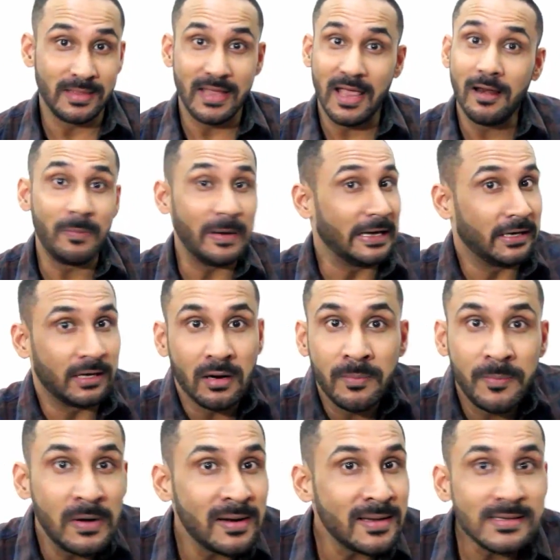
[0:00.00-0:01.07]
There'll be
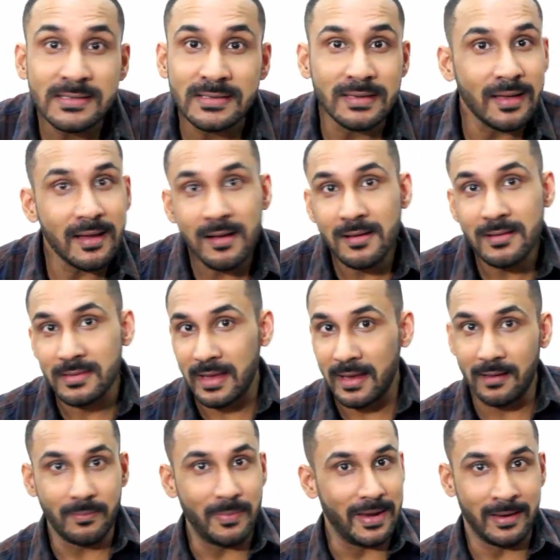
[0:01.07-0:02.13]
turbulence there.
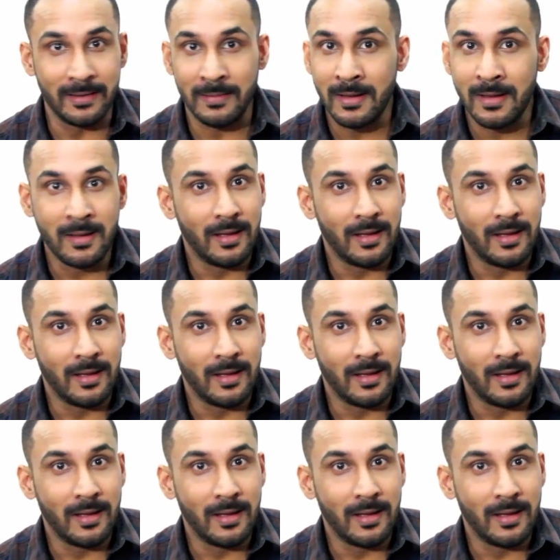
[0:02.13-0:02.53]
There'll be